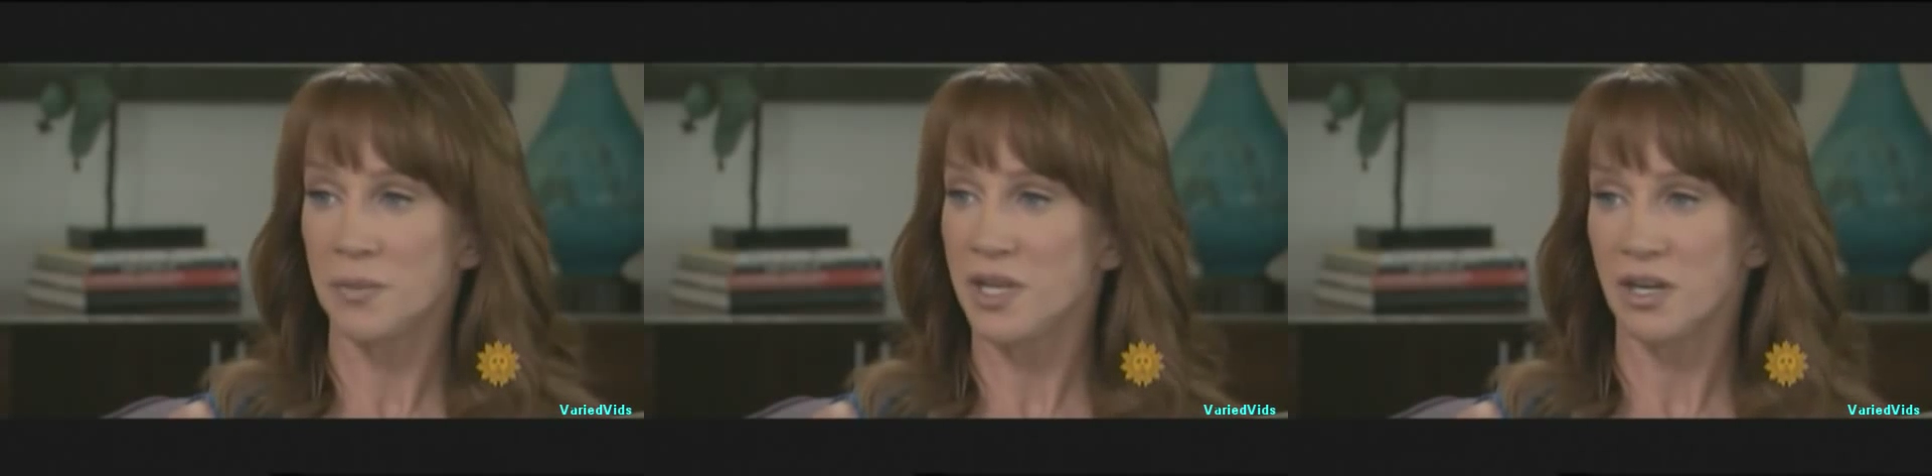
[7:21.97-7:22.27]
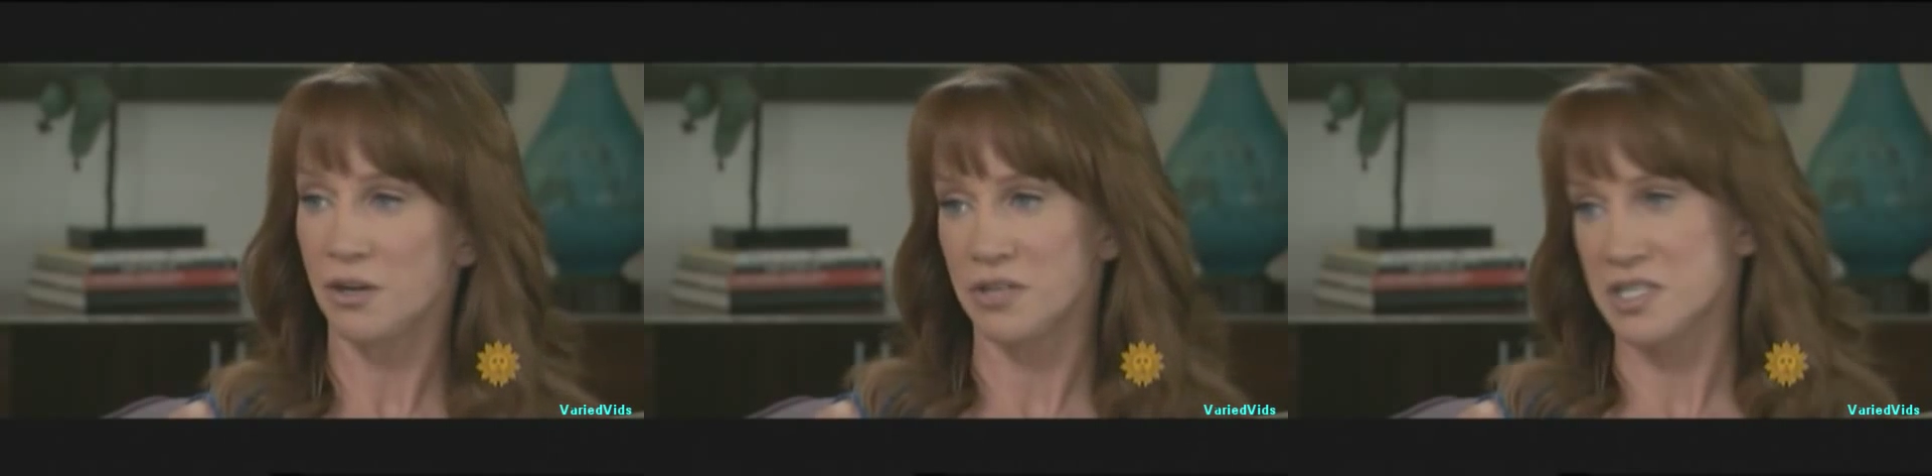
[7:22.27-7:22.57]
not an
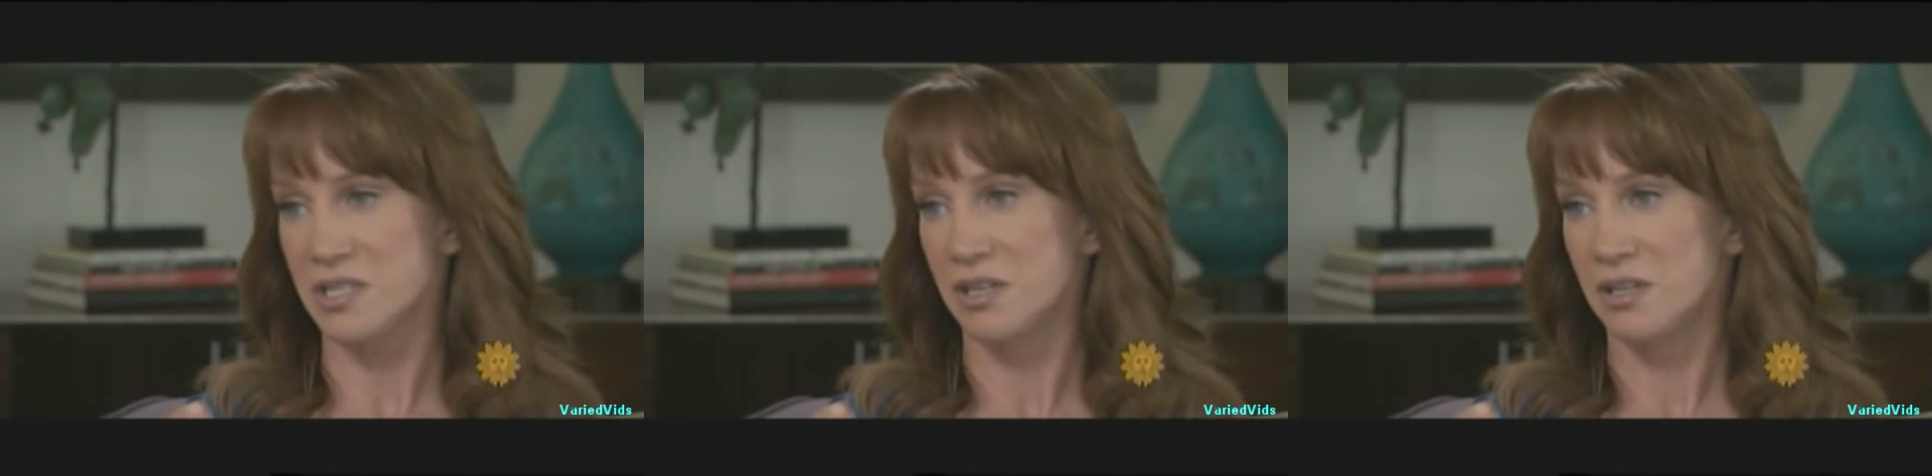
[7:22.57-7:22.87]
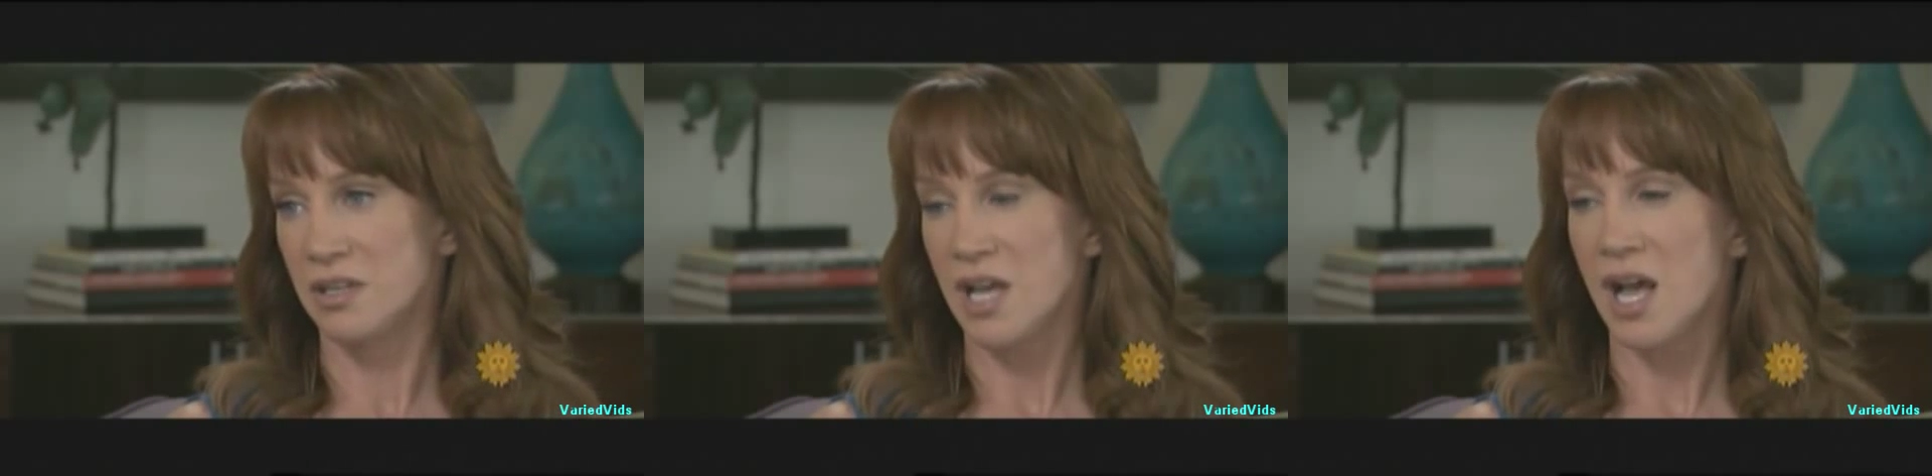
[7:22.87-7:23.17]
artist.
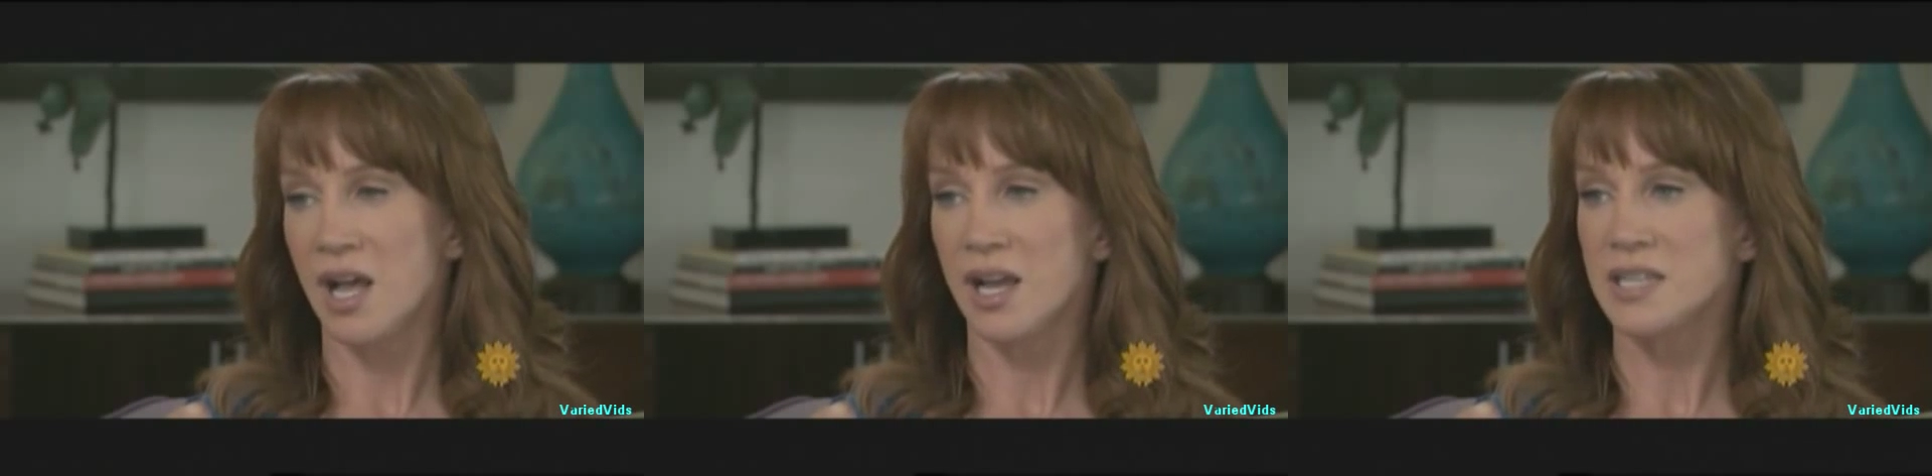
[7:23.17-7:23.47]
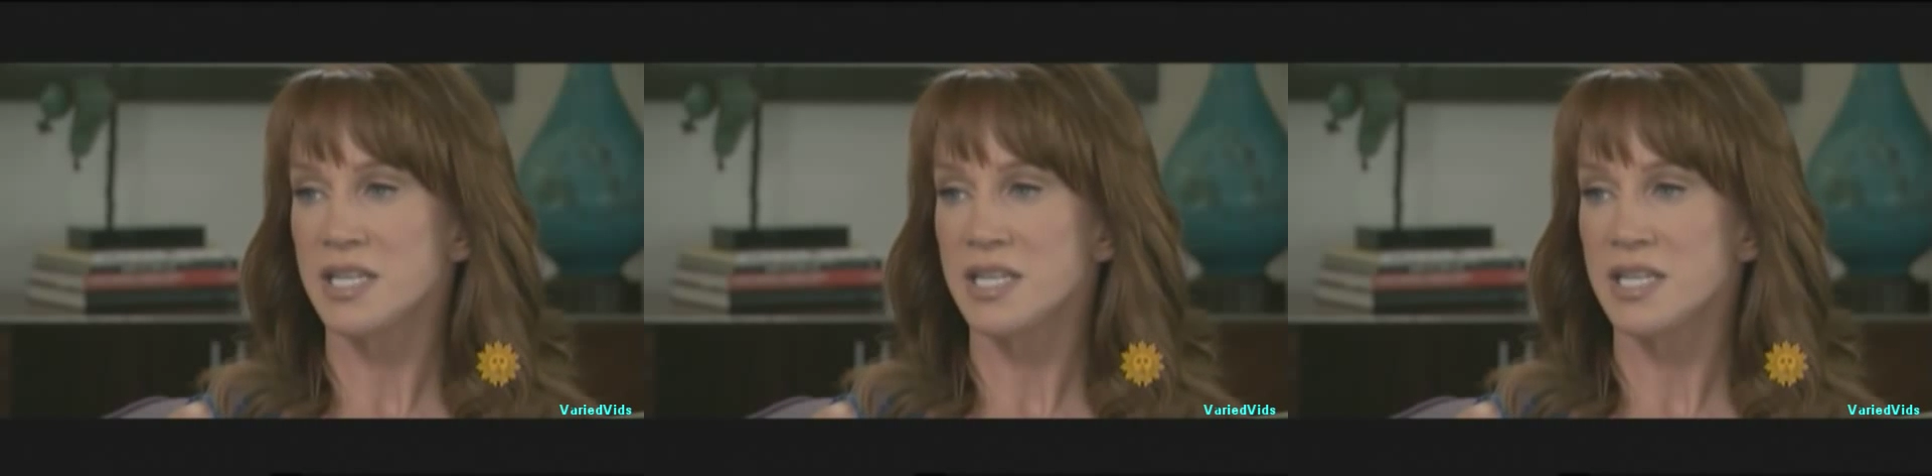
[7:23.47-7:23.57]
I